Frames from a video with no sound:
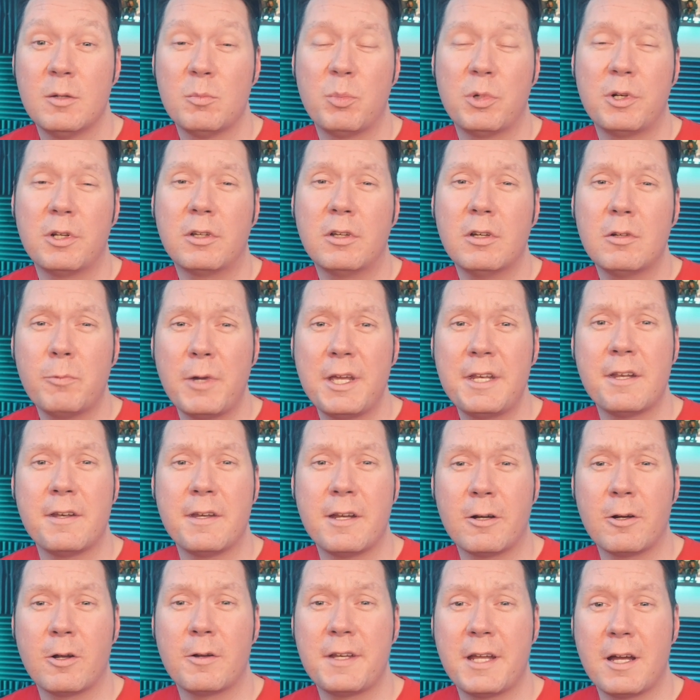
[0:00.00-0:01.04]
but a good way to
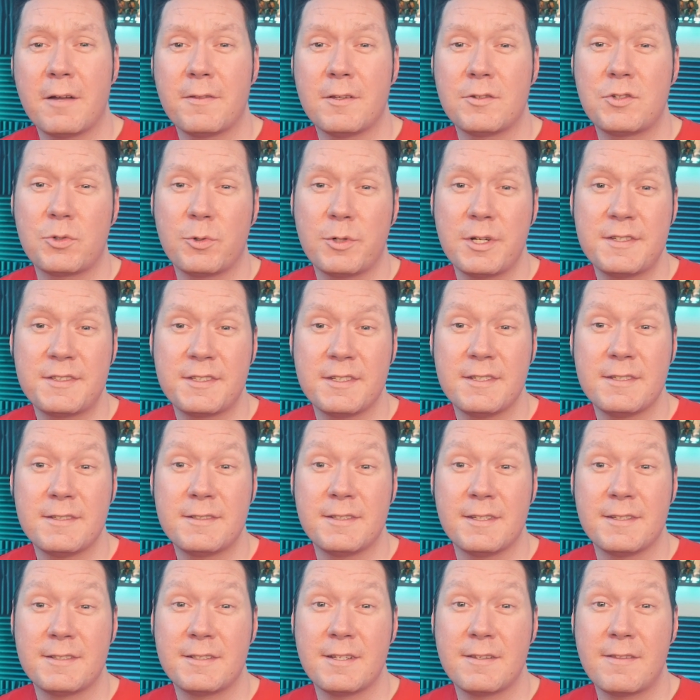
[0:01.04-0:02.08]
narrow down the
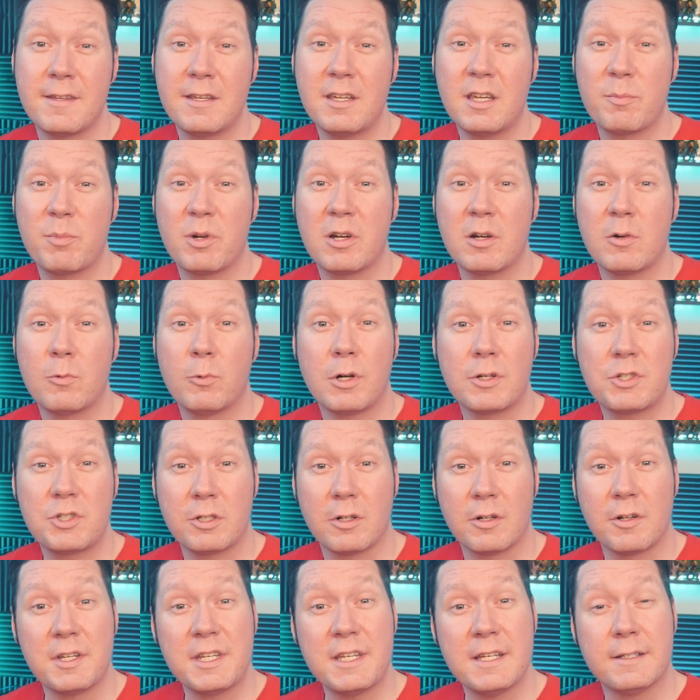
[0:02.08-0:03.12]
choices is to think about what
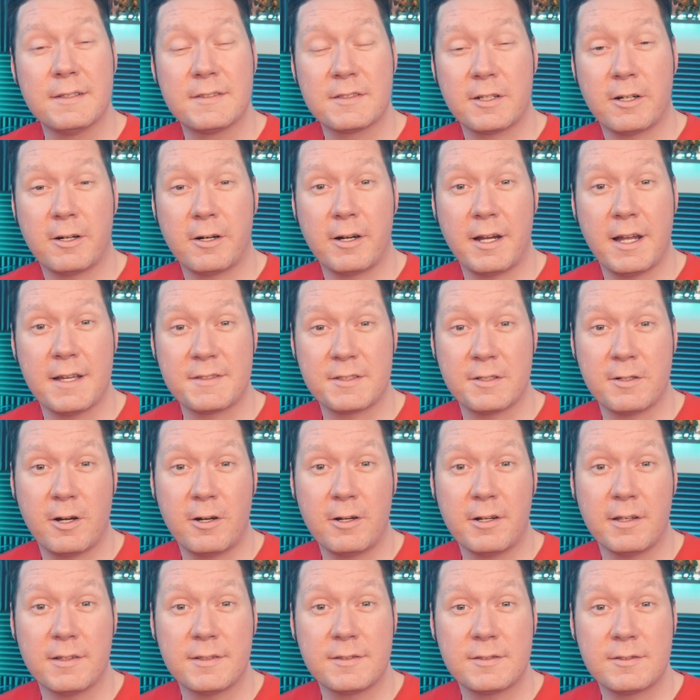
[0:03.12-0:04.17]
your needs are as an
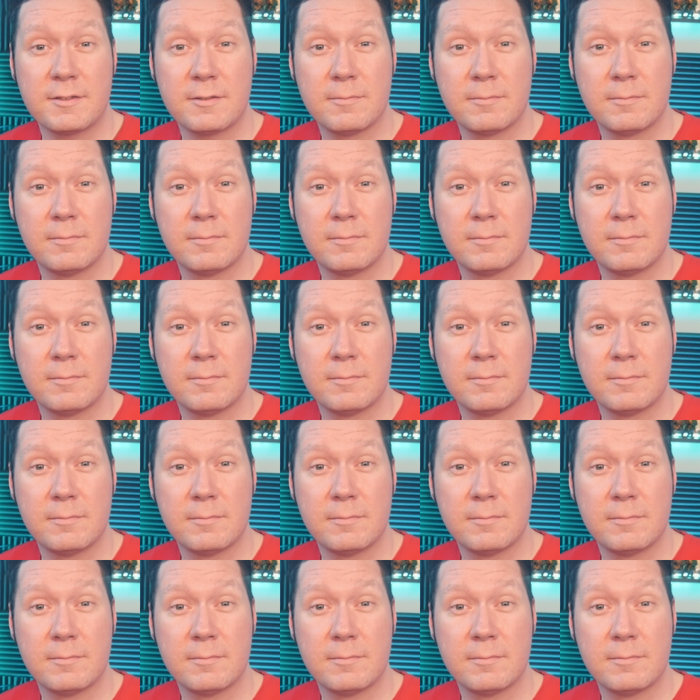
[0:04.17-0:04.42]
artist.